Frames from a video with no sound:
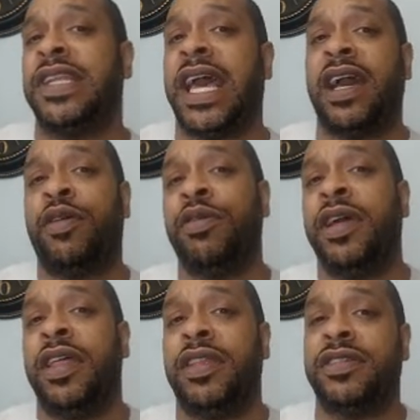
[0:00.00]

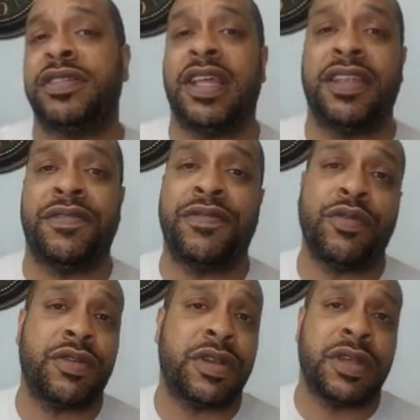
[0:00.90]
Now they're selling
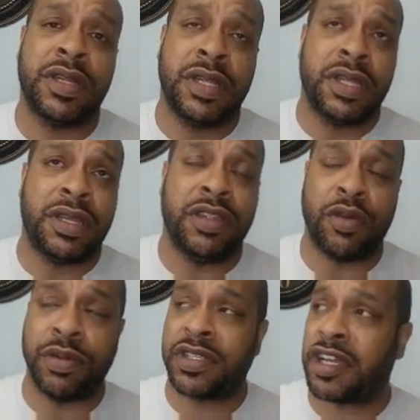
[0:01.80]
for, you
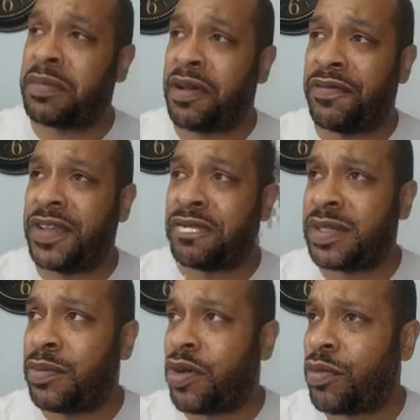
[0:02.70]
know, we talked about
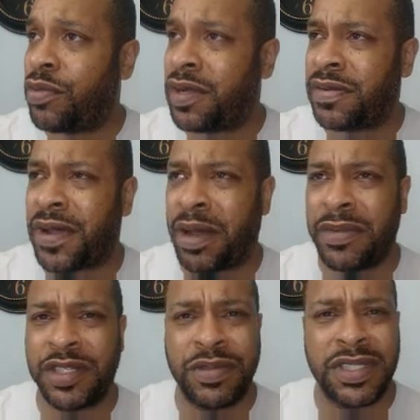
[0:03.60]
Visa bought one. How
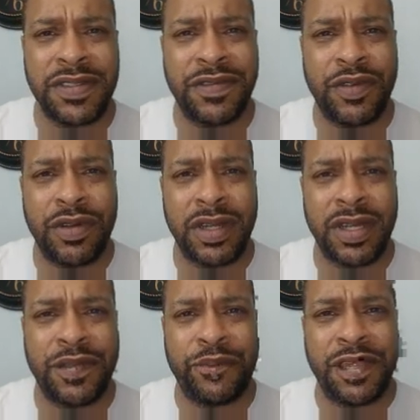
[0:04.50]
much was it for?
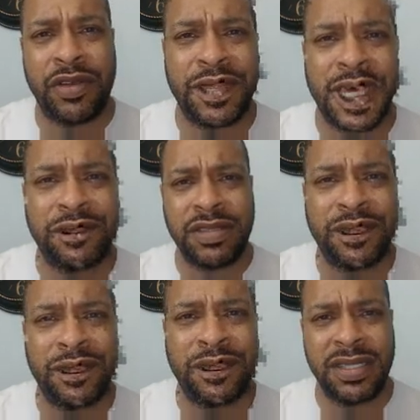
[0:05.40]
A couple hundred
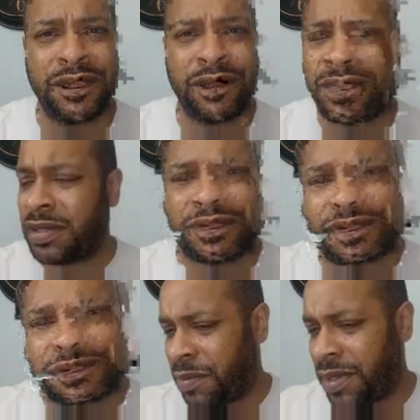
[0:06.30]
thousand? I don't think it was
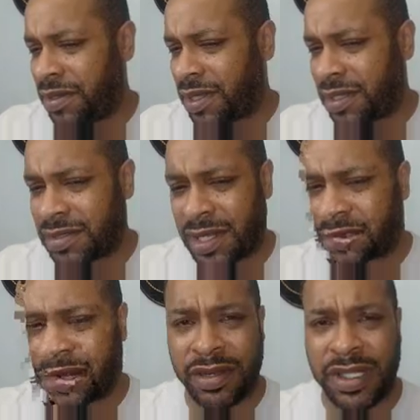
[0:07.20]
a couple million. I think it was a
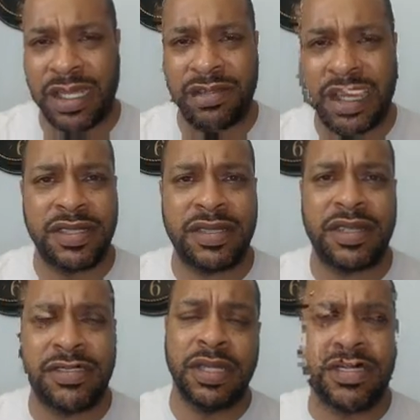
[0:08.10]
couple hundred thousand or
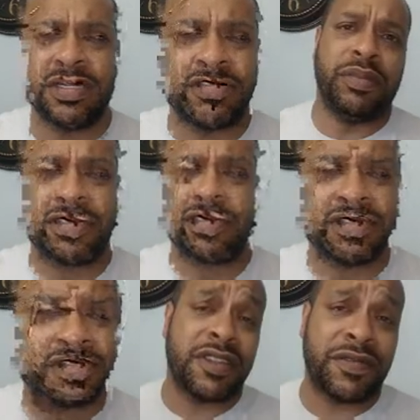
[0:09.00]
so. But
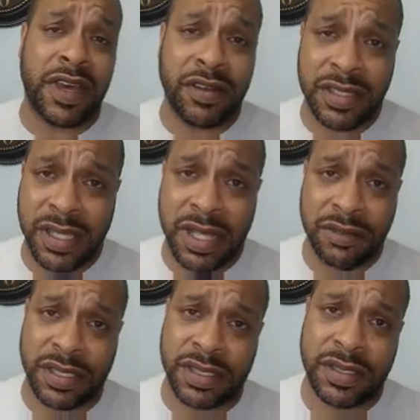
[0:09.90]
they're selling for hundreds of
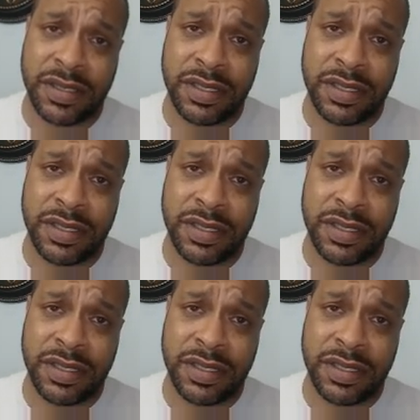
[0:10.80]
thousands.